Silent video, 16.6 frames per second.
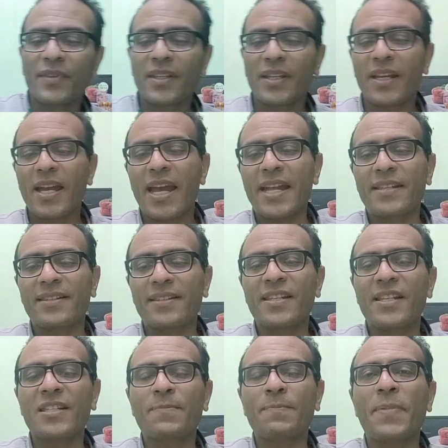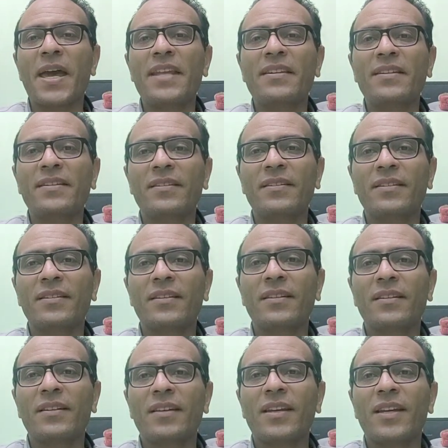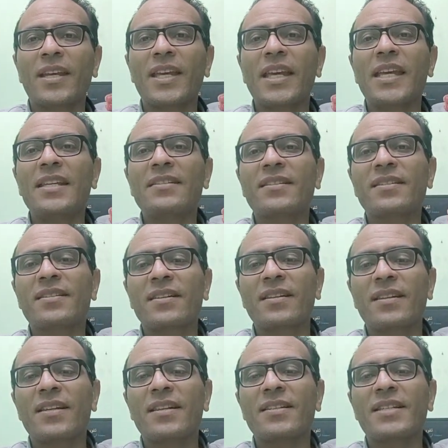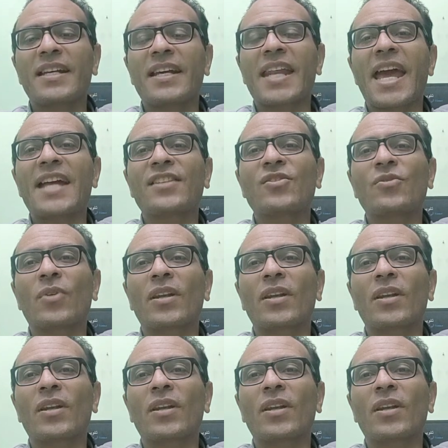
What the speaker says: and this pen is gradual.